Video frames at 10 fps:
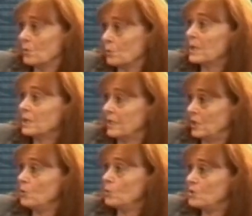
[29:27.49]
really
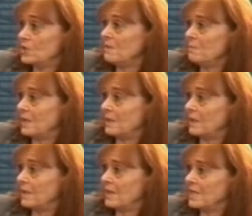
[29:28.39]
used email,
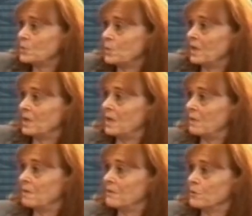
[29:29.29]
and that's when I got my